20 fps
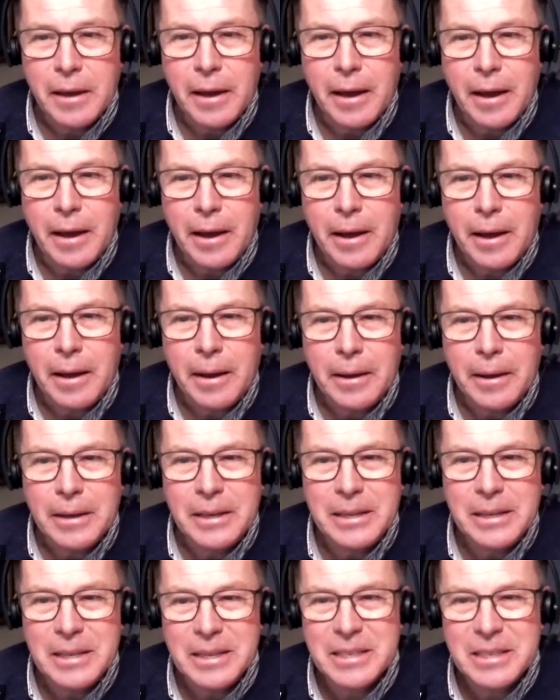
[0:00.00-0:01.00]

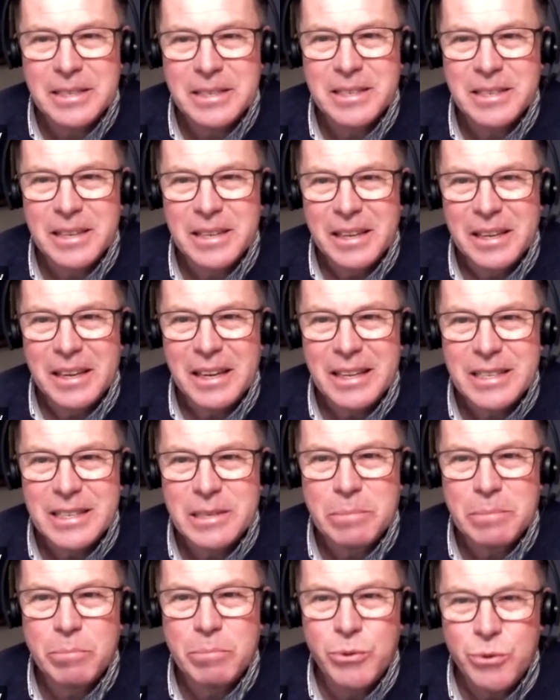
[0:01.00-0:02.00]

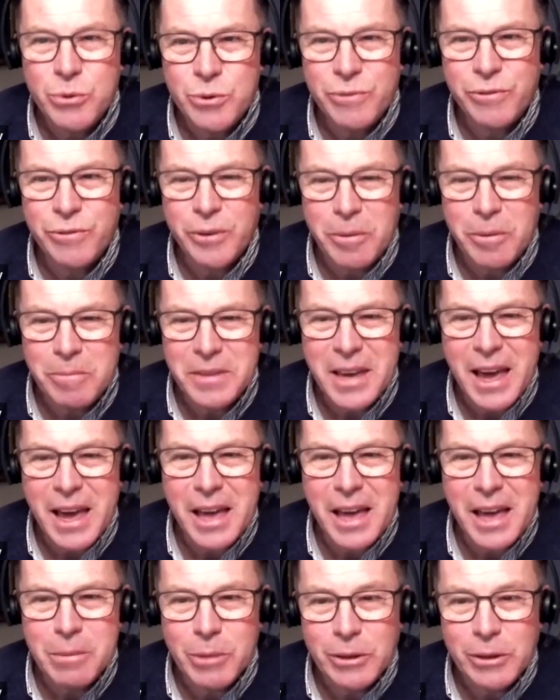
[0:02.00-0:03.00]
It's poo from the
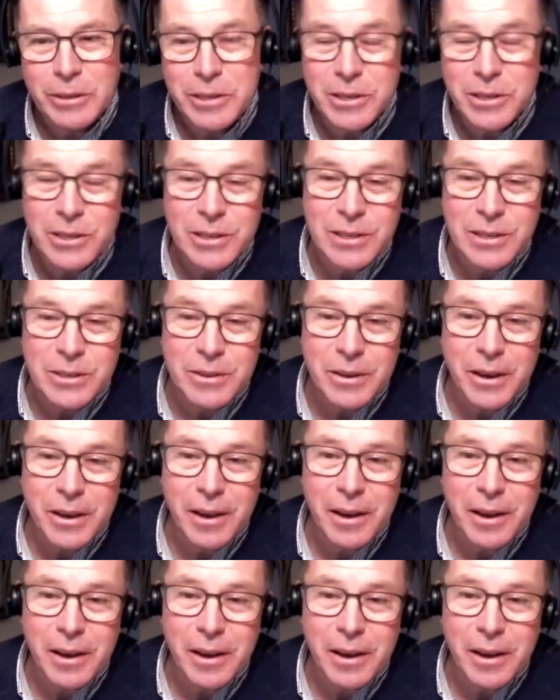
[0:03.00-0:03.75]
animals,